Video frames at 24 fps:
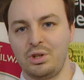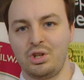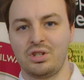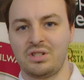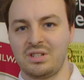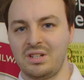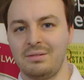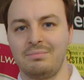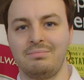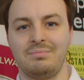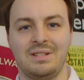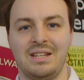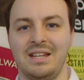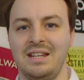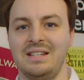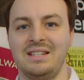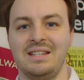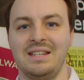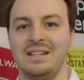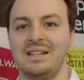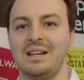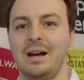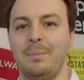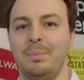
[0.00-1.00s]
just a
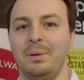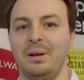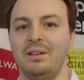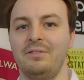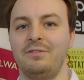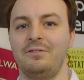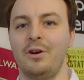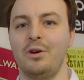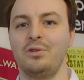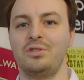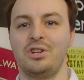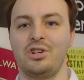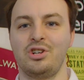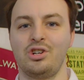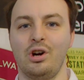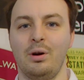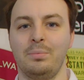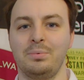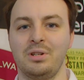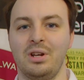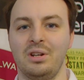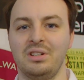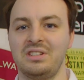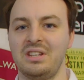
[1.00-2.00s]
TT coupler
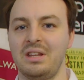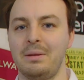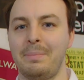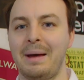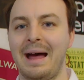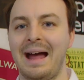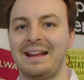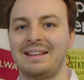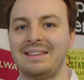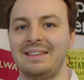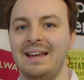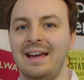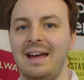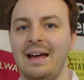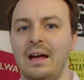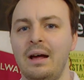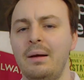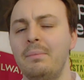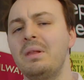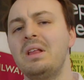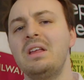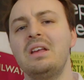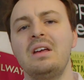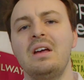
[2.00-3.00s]
photoshopped onto the back
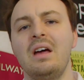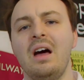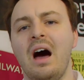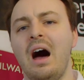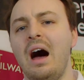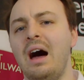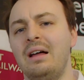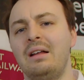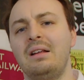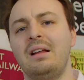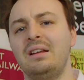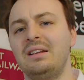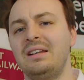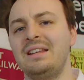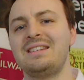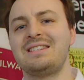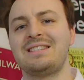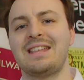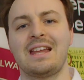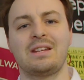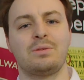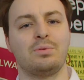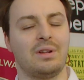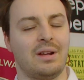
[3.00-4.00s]
there. At least
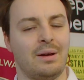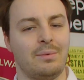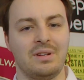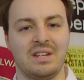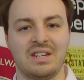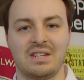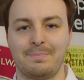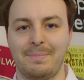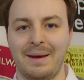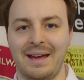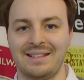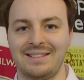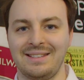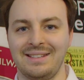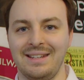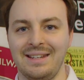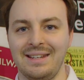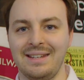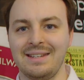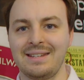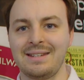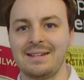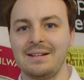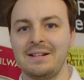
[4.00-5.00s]
that's what I would expect it
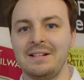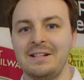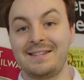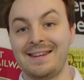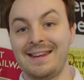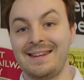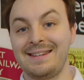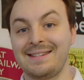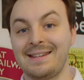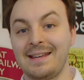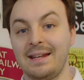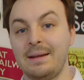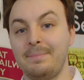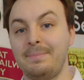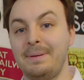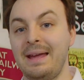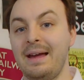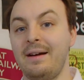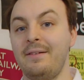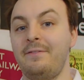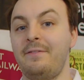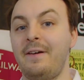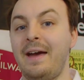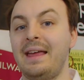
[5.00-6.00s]
is. This is going to be
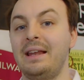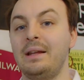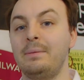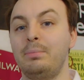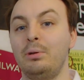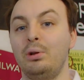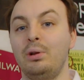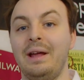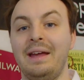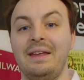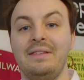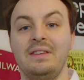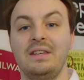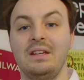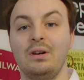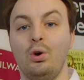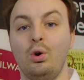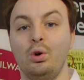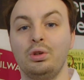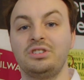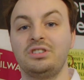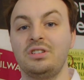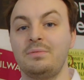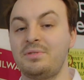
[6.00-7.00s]
available in the
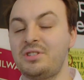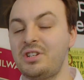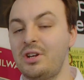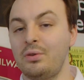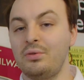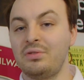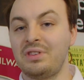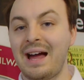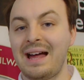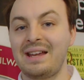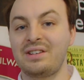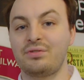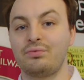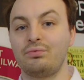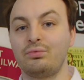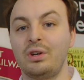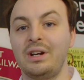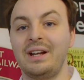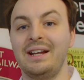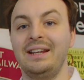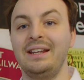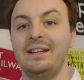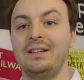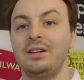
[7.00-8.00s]
autumn, so that's
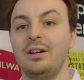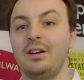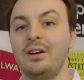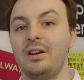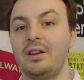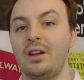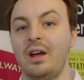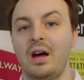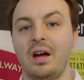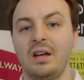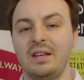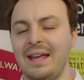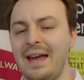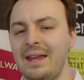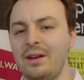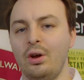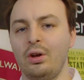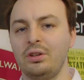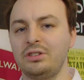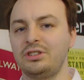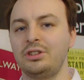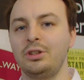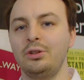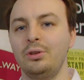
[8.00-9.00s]
really good.
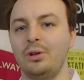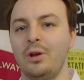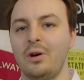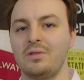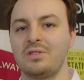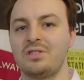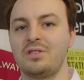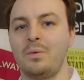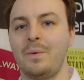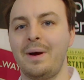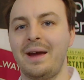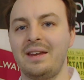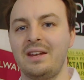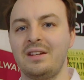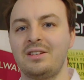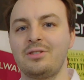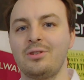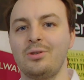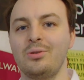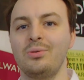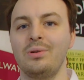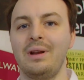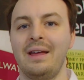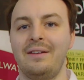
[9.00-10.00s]
Not too long to wait
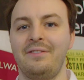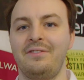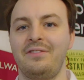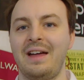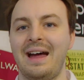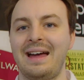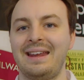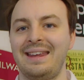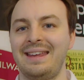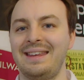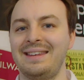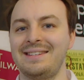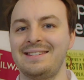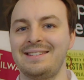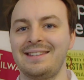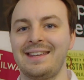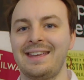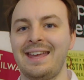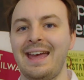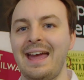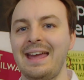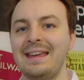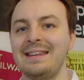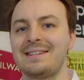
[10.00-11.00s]
at all if that is the
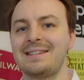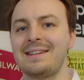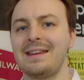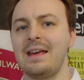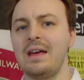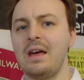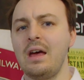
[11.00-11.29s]
case.